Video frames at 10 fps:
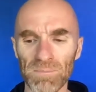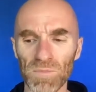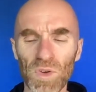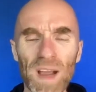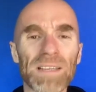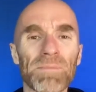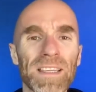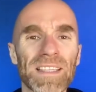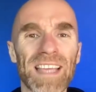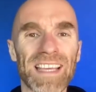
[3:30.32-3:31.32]
trying to make
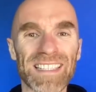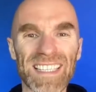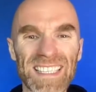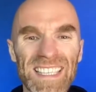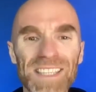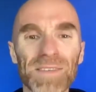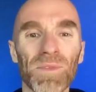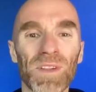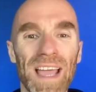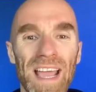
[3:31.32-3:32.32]
this as
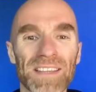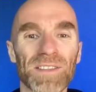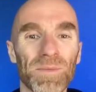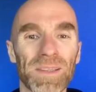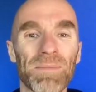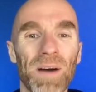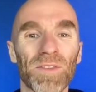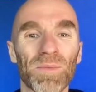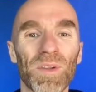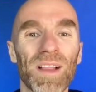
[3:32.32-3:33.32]
accessible as humanly
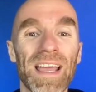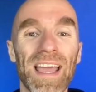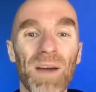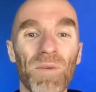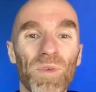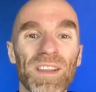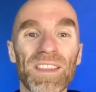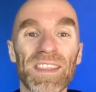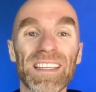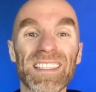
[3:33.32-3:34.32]
possible. And one of the
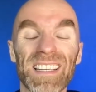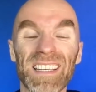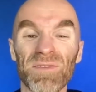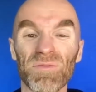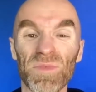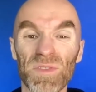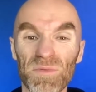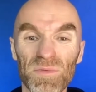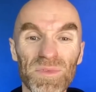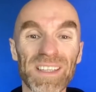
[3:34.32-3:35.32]
things that is
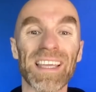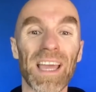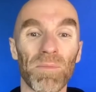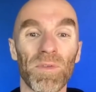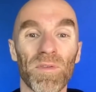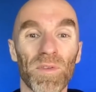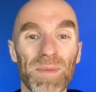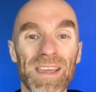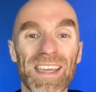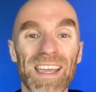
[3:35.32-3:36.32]
really helpful for
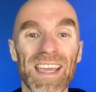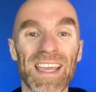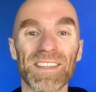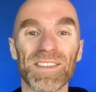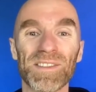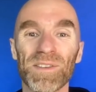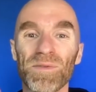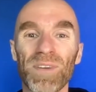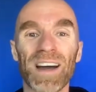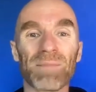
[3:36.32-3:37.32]
me is
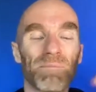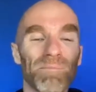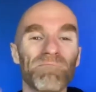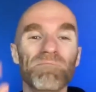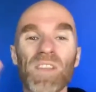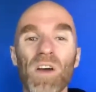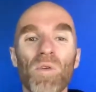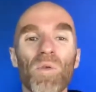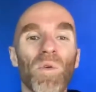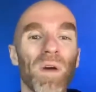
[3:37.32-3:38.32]
to
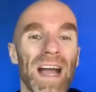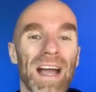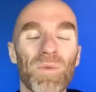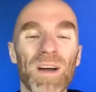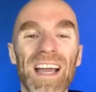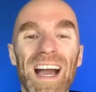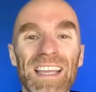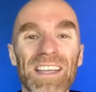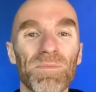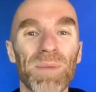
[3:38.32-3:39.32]
know what
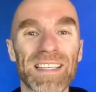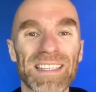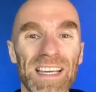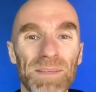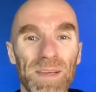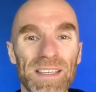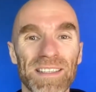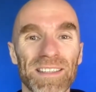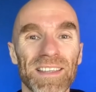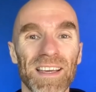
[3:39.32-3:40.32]
kind of bite-sized
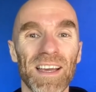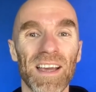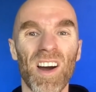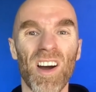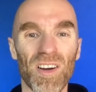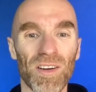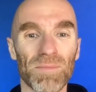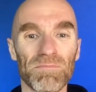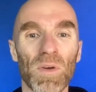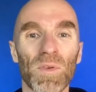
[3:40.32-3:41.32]
pieces are
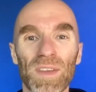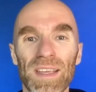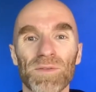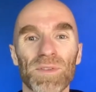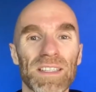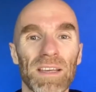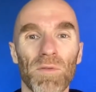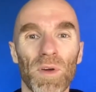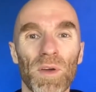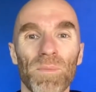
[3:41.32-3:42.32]
most interesting
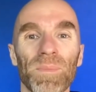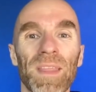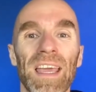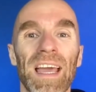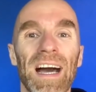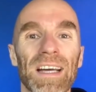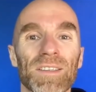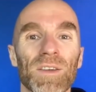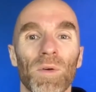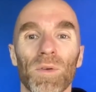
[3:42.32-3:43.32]
for you.
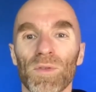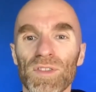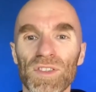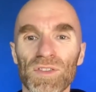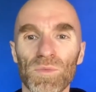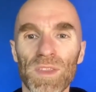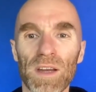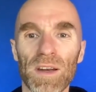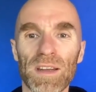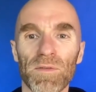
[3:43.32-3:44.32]
So Chris,
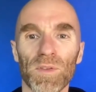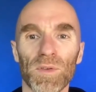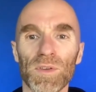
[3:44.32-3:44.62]
without any further